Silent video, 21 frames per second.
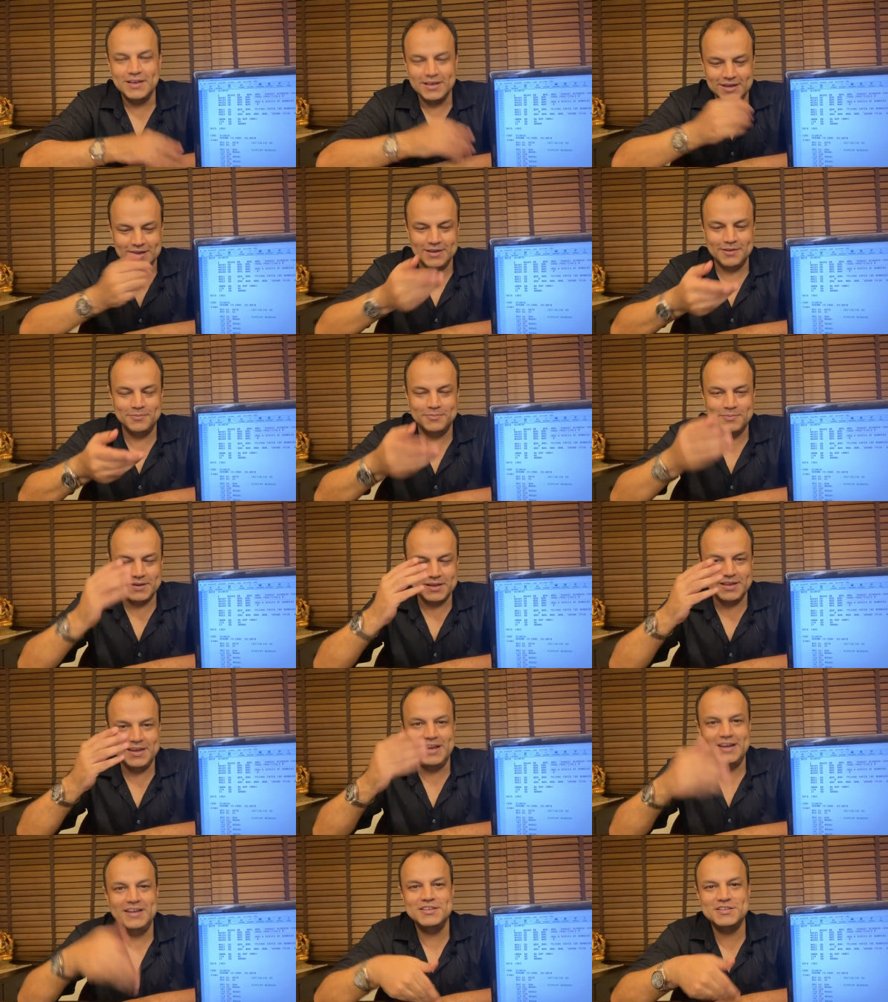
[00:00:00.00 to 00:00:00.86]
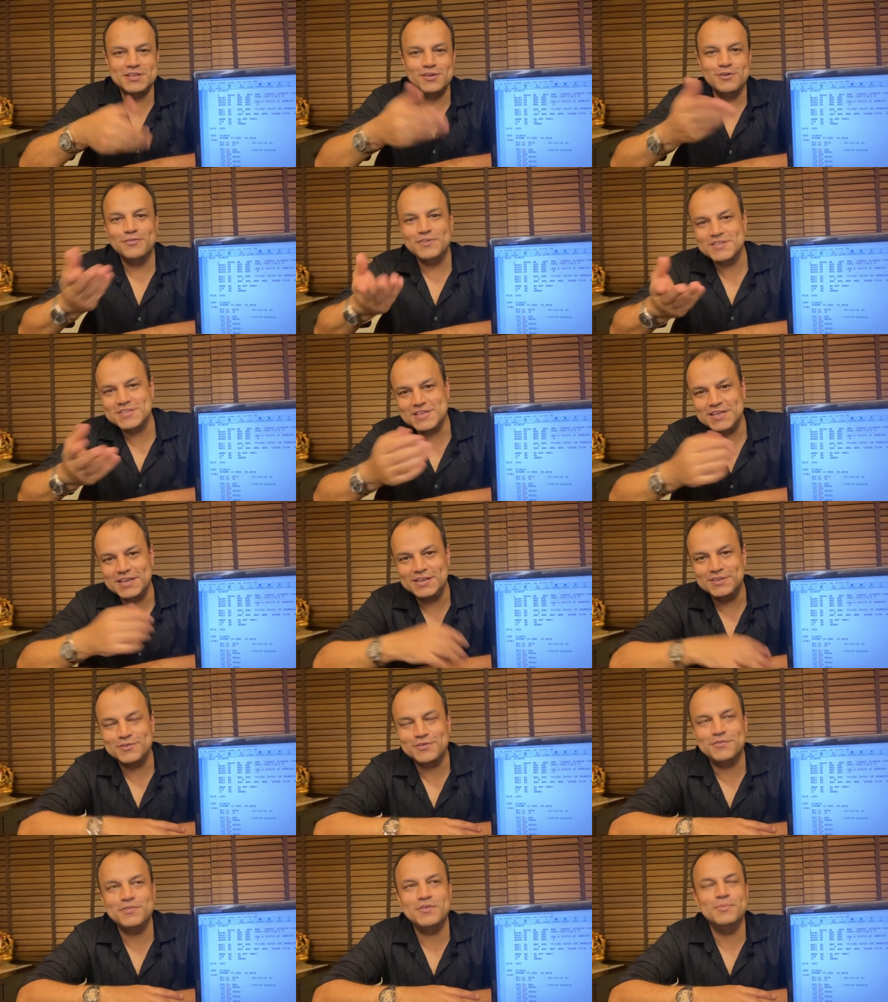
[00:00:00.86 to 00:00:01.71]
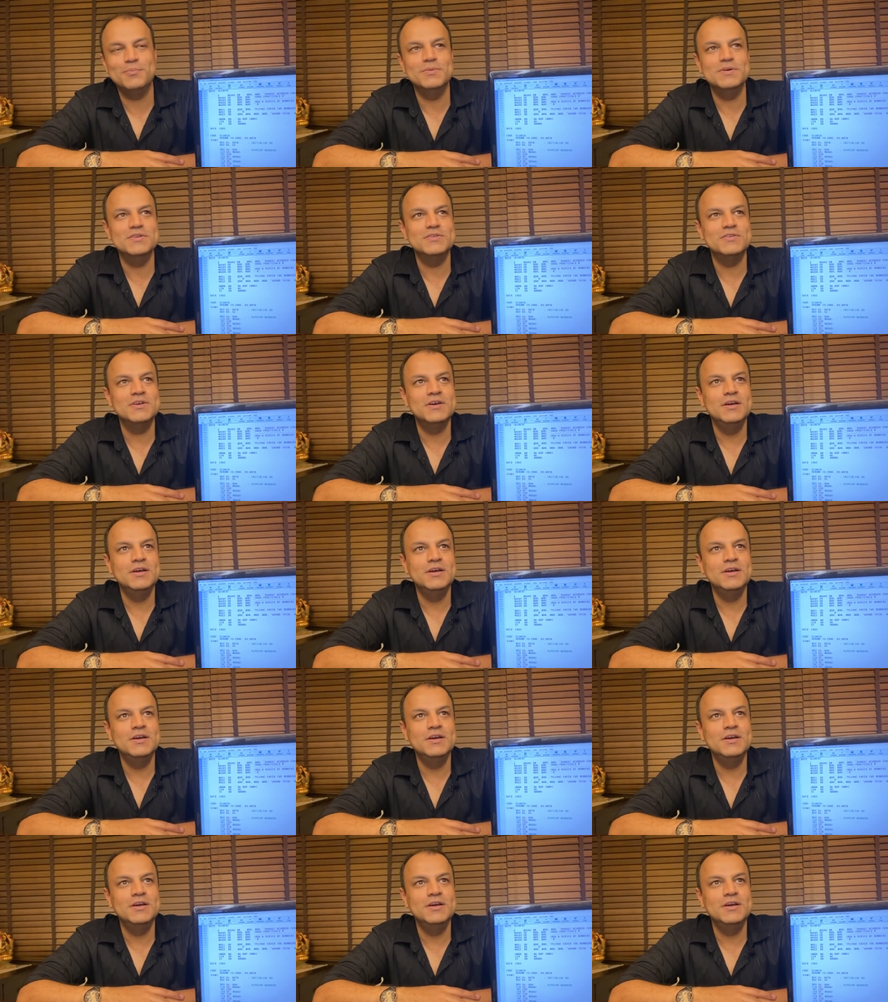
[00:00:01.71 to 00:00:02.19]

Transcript: an addition of a series of numbers.